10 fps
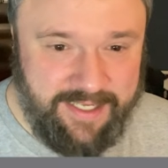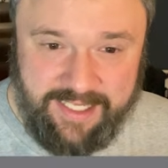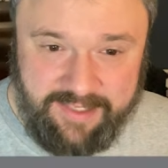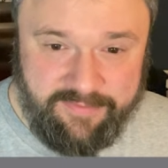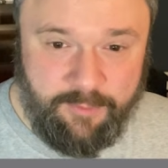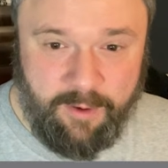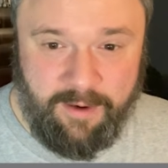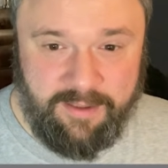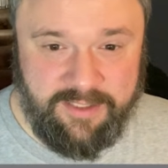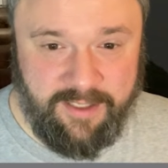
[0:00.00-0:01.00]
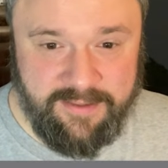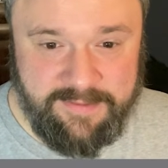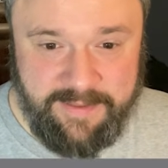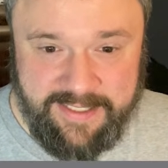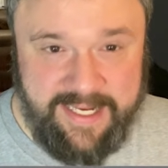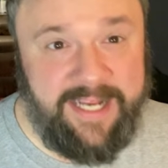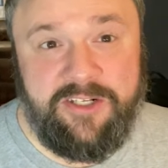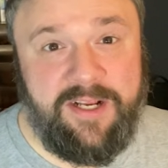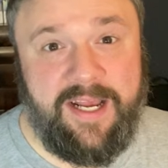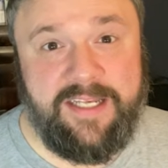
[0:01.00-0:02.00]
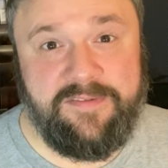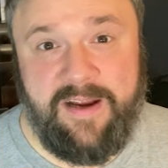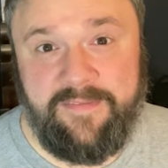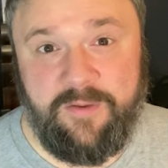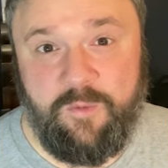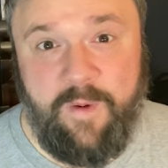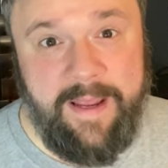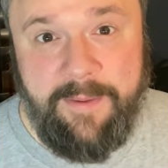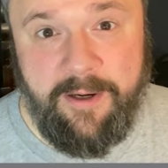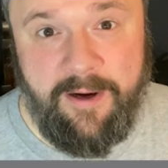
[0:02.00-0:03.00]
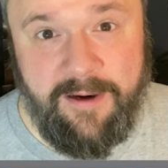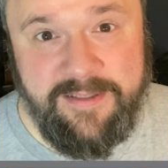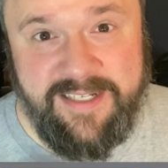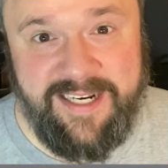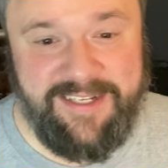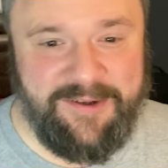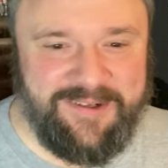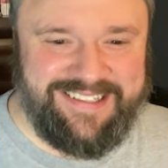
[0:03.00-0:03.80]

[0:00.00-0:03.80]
even more alt arts because I hate you guys for having way better cards than I do.